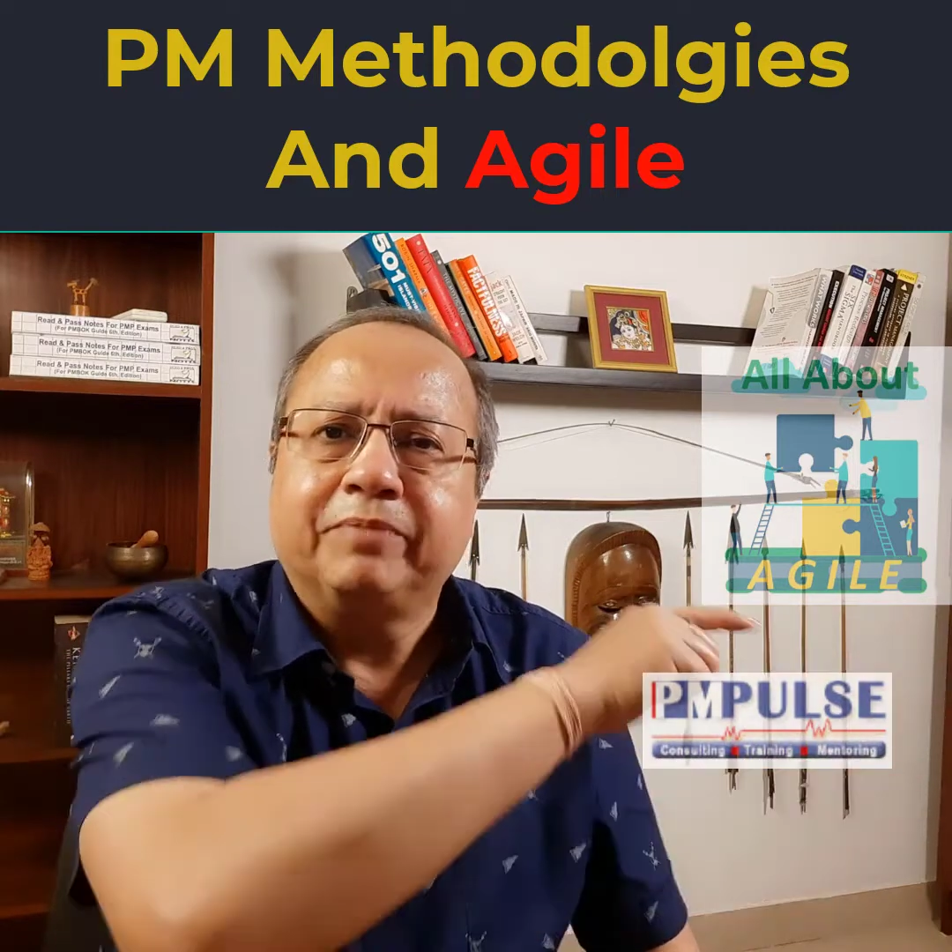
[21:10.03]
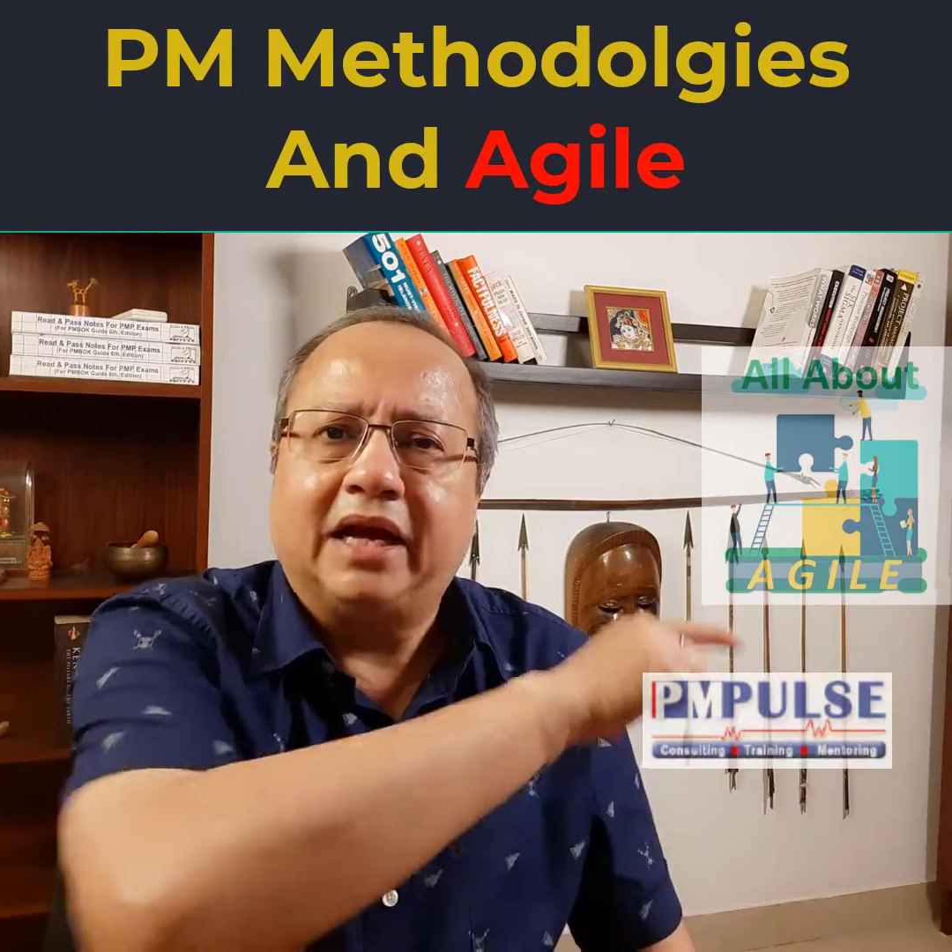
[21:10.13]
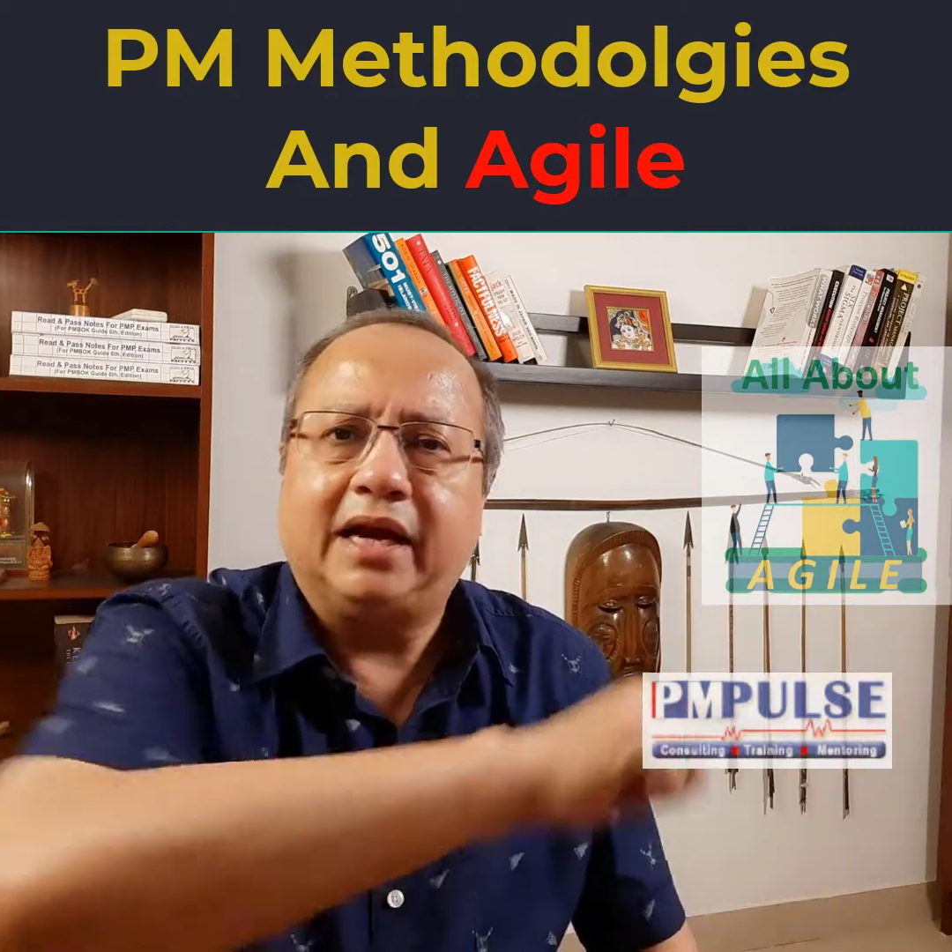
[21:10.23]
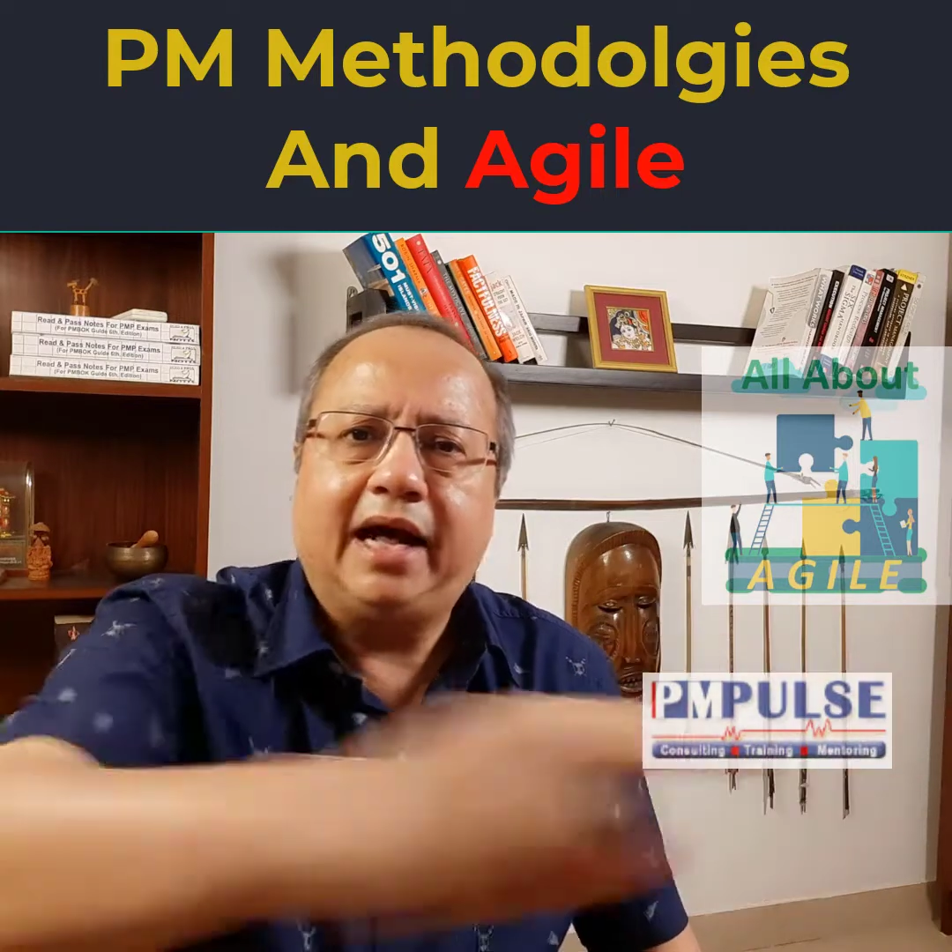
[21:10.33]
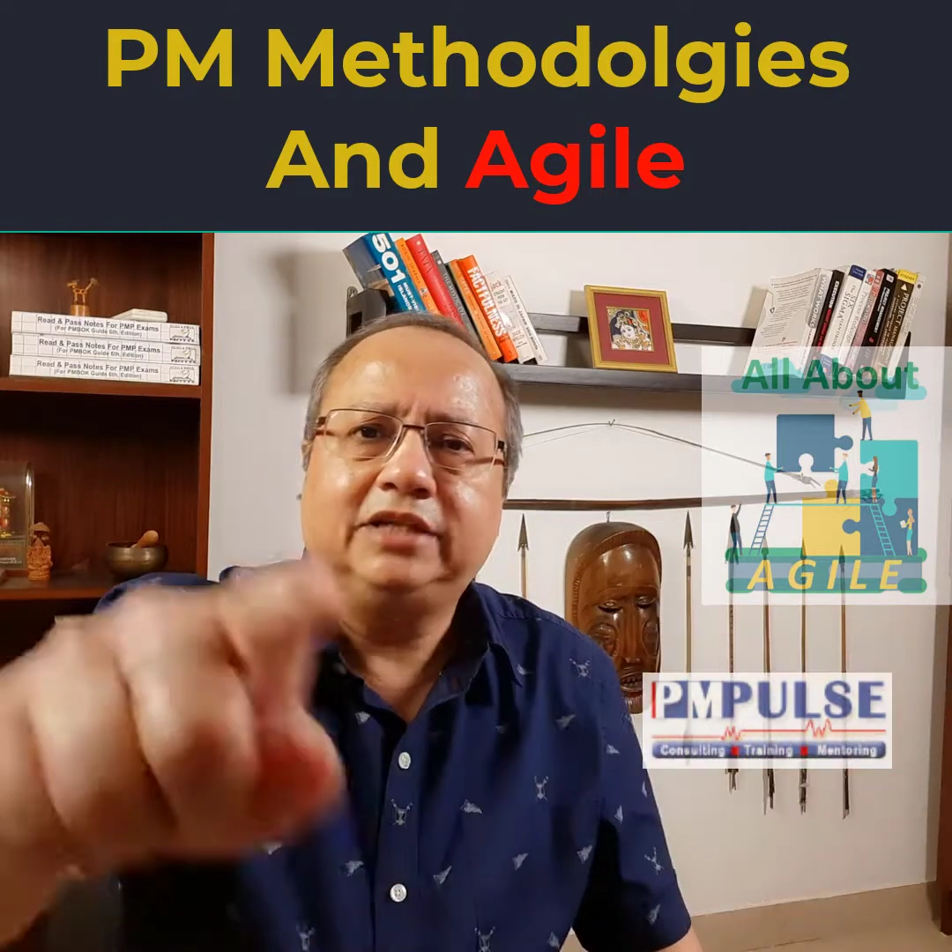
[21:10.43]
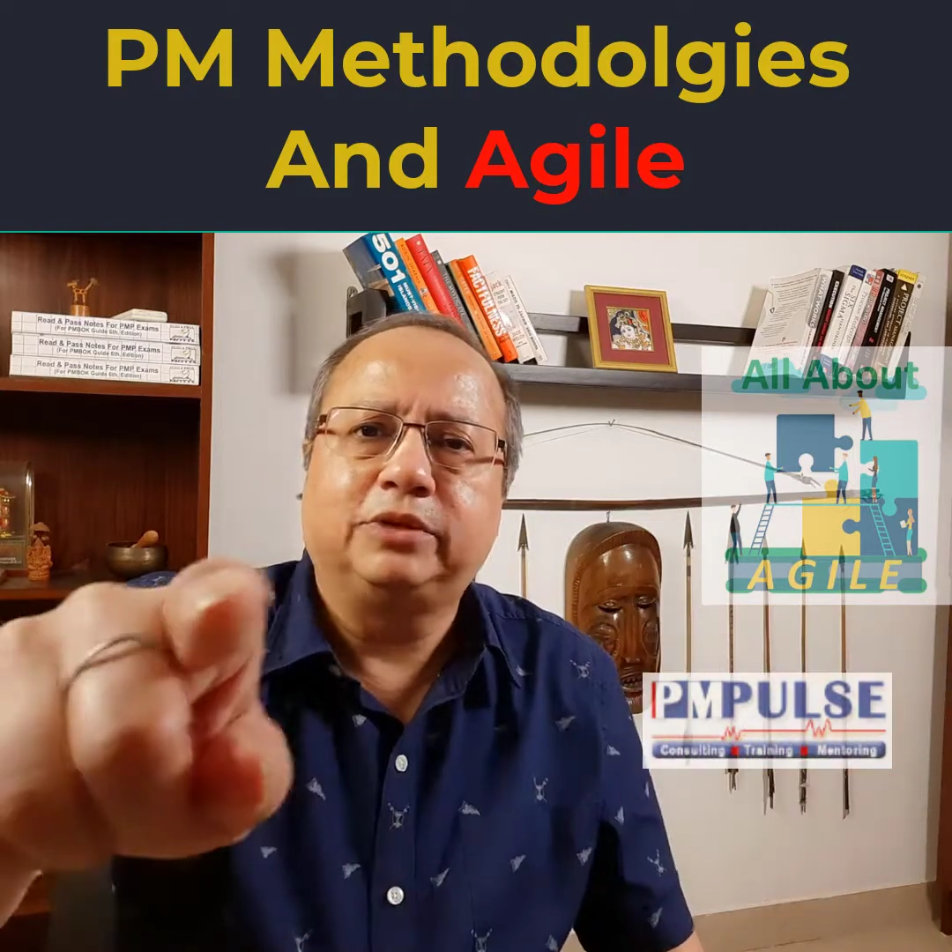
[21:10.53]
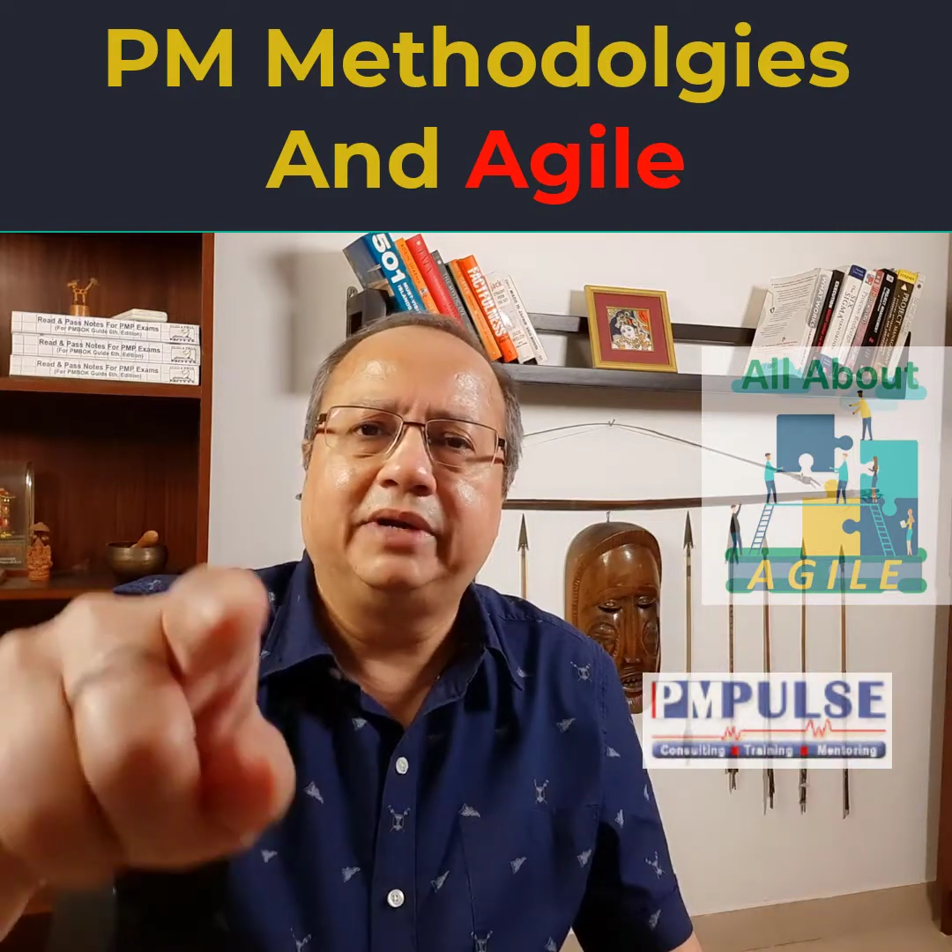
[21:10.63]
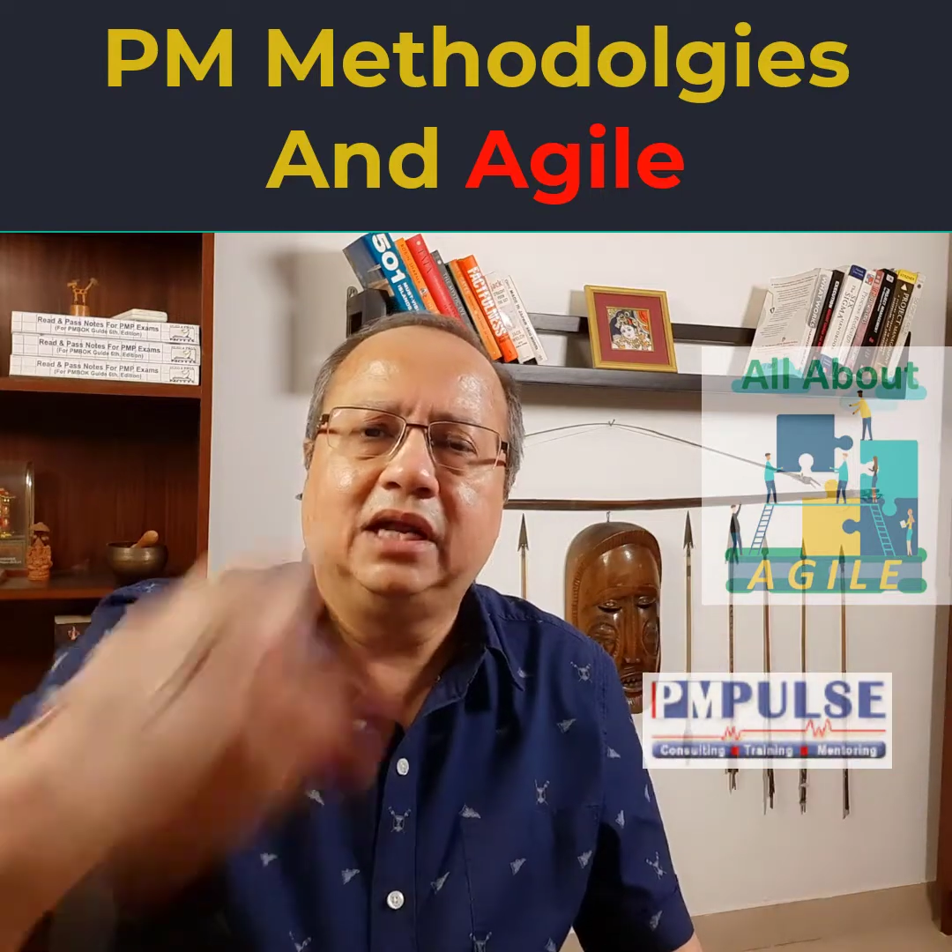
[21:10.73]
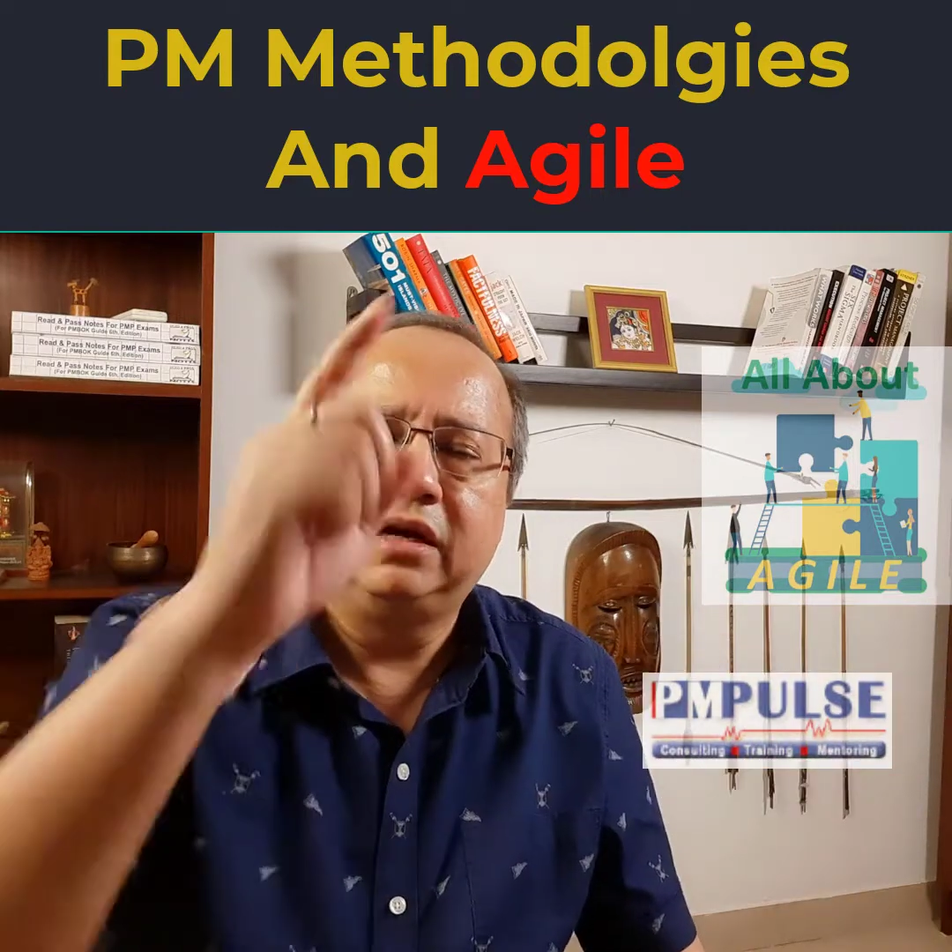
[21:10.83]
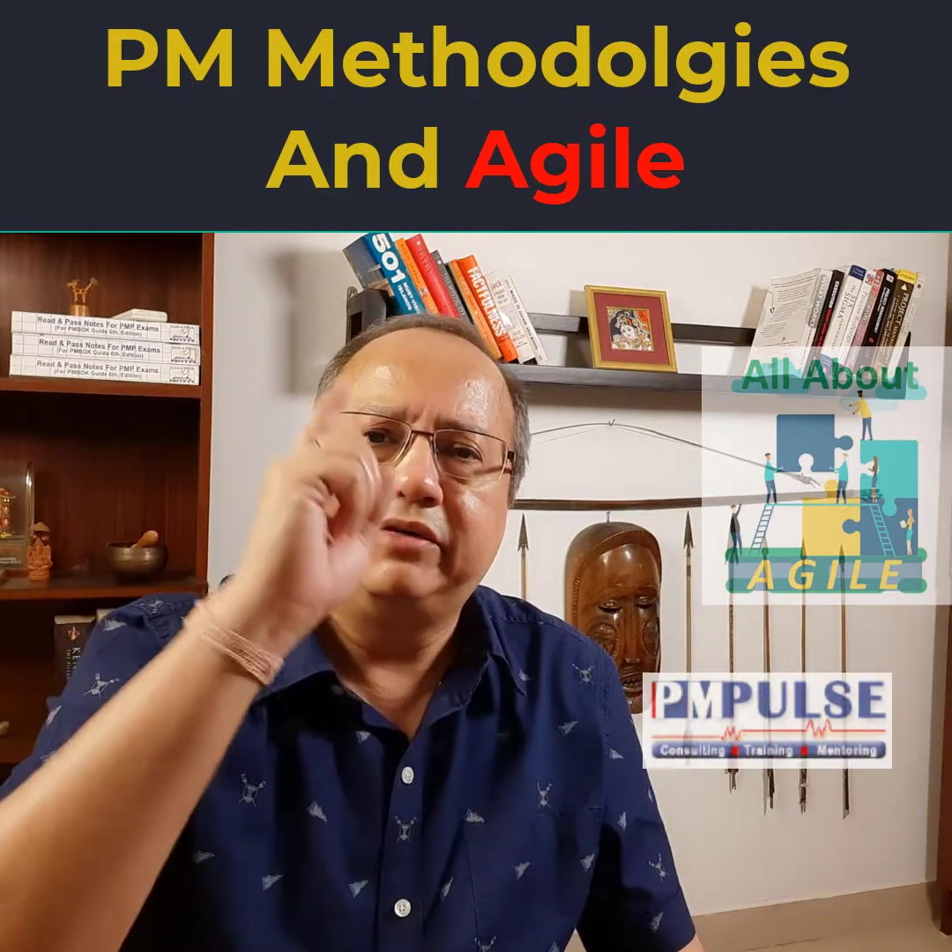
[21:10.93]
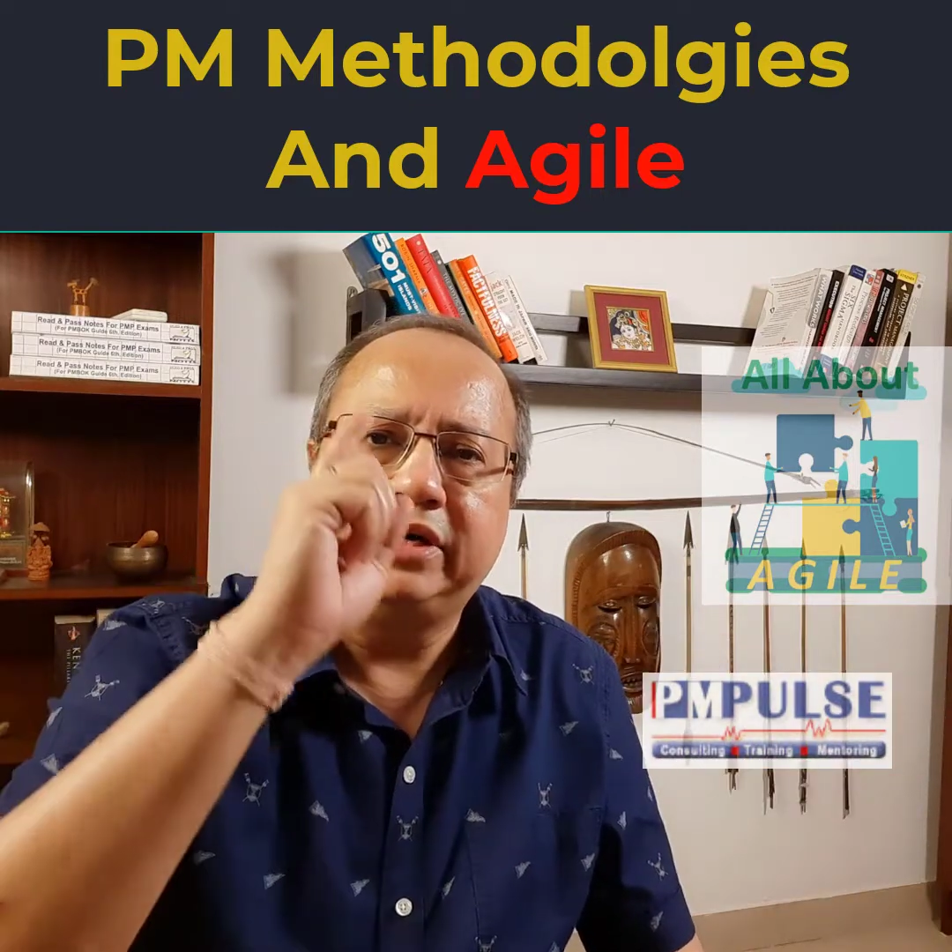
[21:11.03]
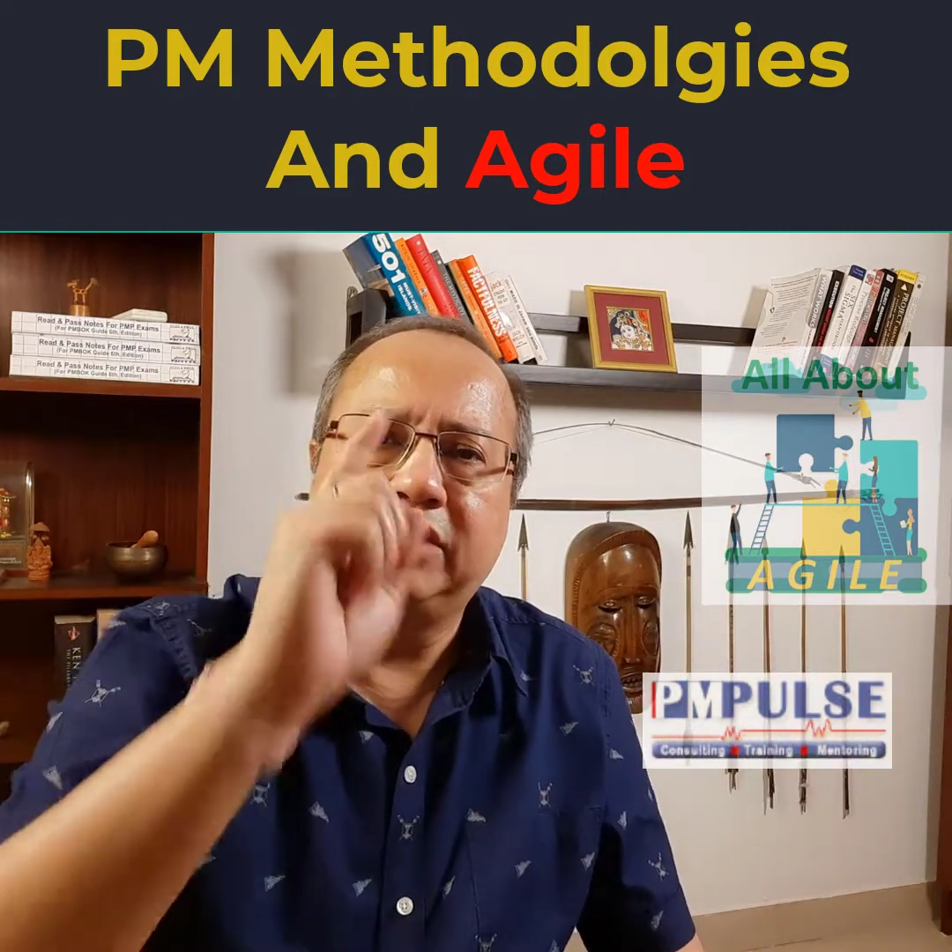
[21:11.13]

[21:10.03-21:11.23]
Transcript: and has to be delivered